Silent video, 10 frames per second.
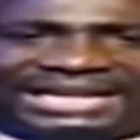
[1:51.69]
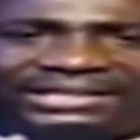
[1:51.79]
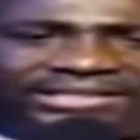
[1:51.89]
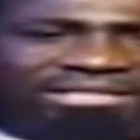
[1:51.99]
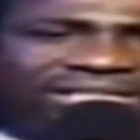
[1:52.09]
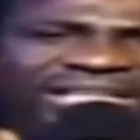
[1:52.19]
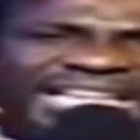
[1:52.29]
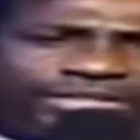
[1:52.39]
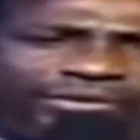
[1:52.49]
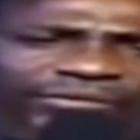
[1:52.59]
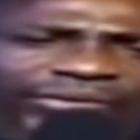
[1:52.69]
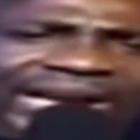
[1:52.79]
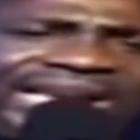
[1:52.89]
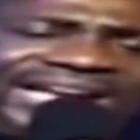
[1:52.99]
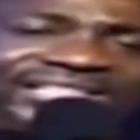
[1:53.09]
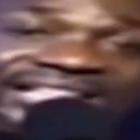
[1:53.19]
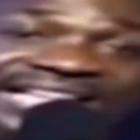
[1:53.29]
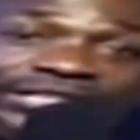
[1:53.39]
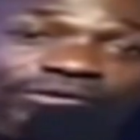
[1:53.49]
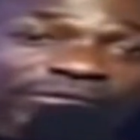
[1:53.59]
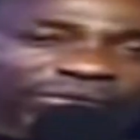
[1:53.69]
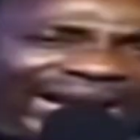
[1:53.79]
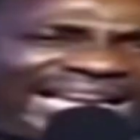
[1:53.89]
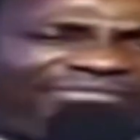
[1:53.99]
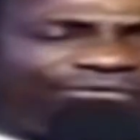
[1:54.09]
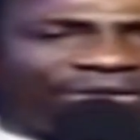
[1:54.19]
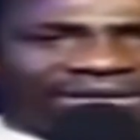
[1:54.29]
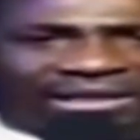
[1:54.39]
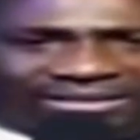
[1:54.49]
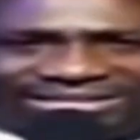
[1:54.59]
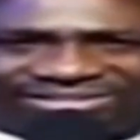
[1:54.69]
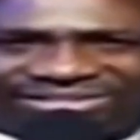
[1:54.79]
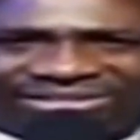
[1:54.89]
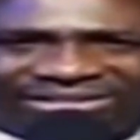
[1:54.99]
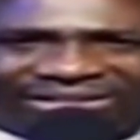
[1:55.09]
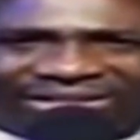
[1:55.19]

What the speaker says: That is schizophrenia, schizophreniform illness.